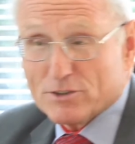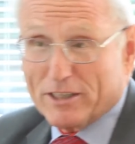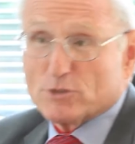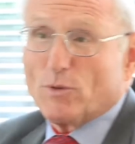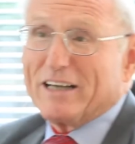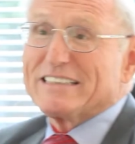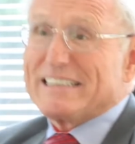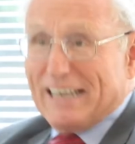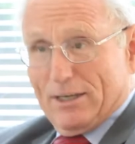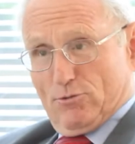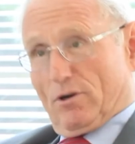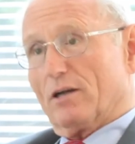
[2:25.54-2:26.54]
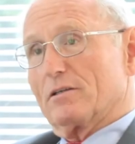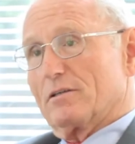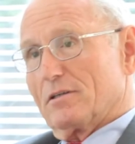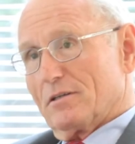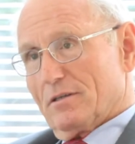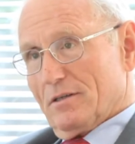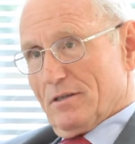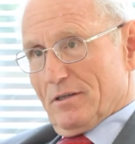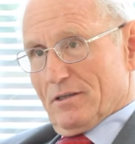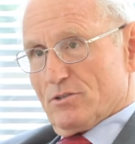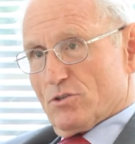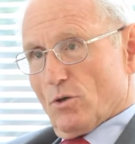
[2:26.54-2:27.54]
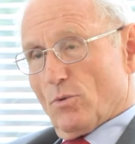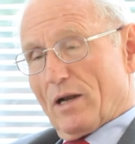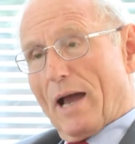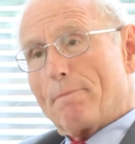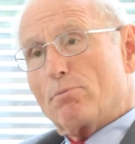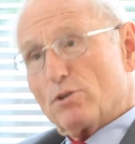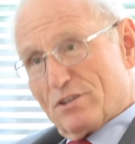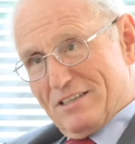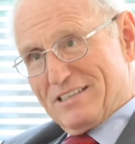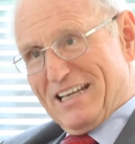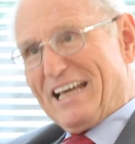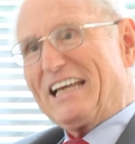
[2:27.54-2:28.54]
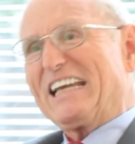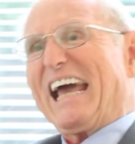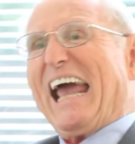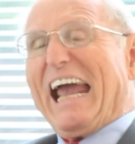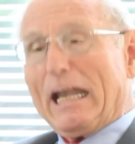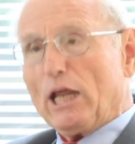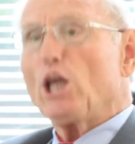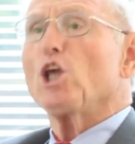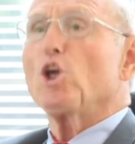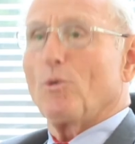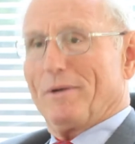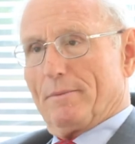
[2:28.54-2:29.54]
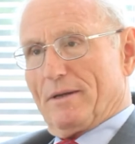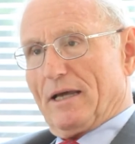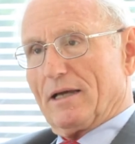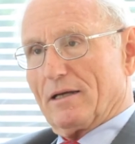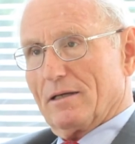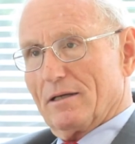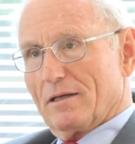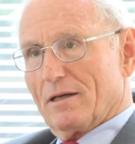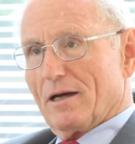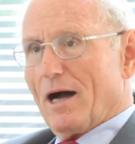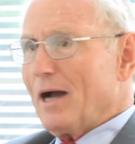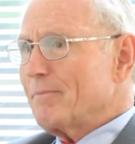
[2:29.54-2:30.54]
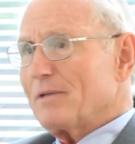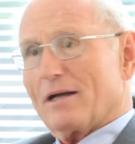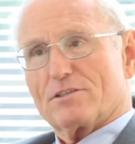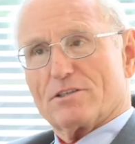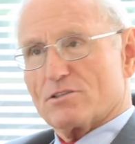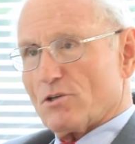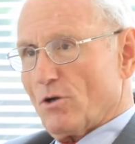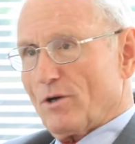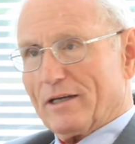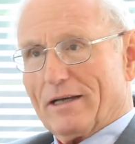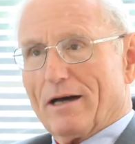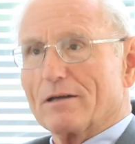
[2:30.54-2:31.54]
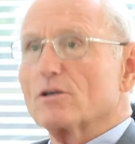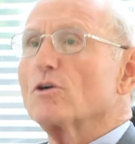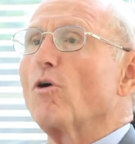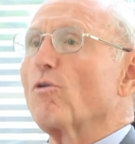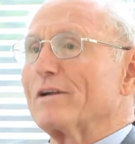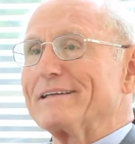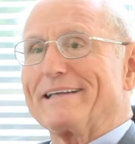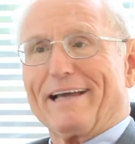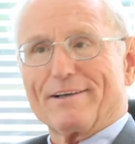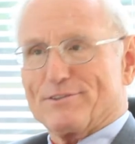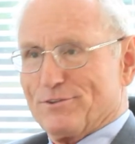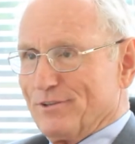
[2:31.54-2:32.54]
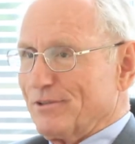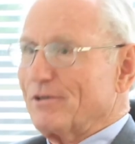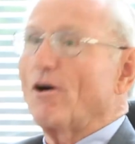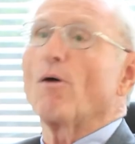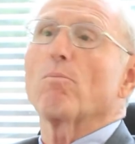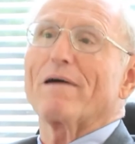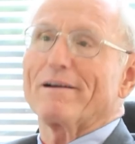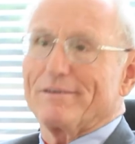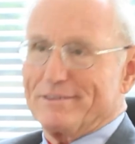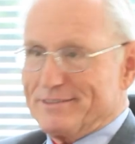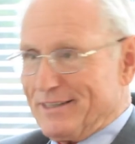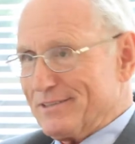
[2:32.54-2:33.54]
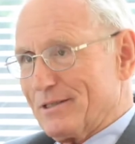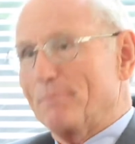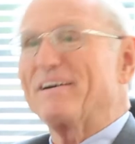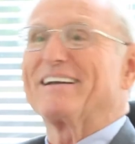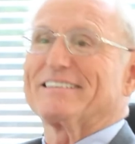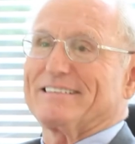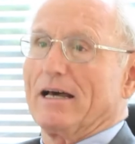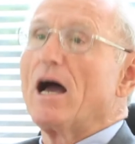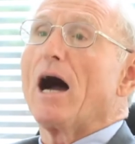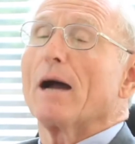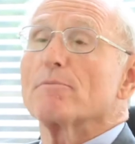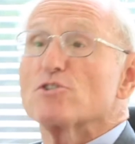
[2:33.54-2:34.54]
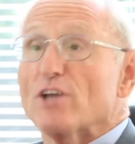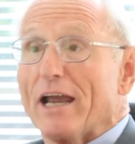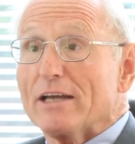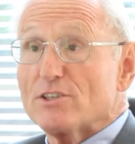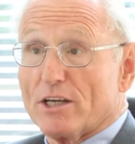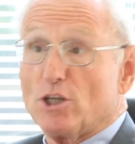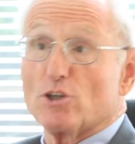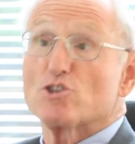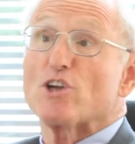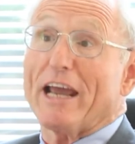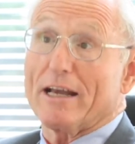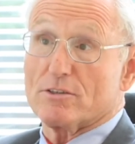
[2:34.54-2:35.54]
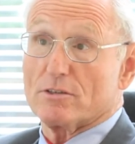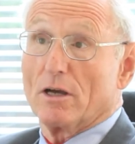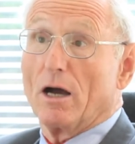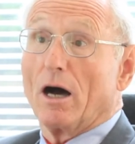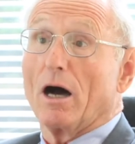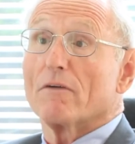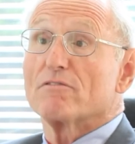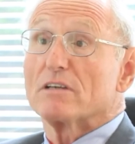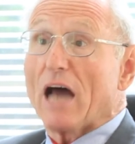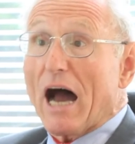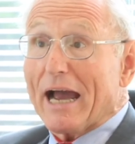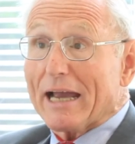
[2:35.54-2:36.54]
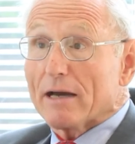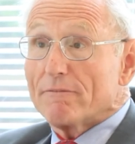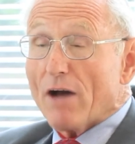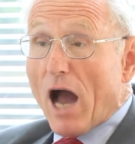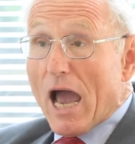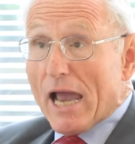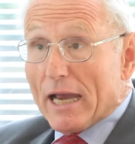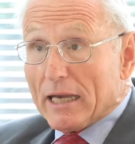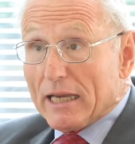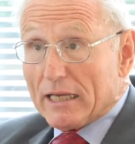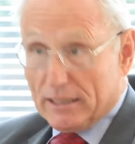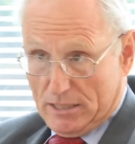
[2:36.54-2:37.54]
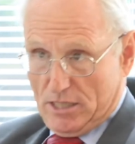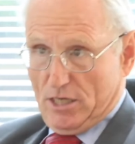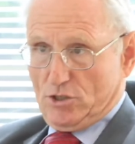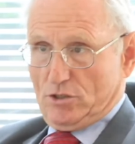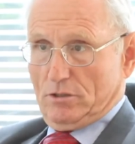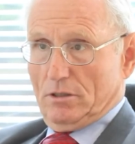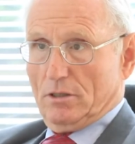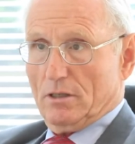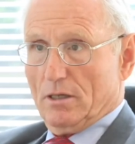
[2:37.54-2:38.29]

So that's why it's tetra. So when I put this into any human being, I'm not just slowing down colon cancer and gallbladder disease and appendicitis. I'm changing your chance of dying of any condition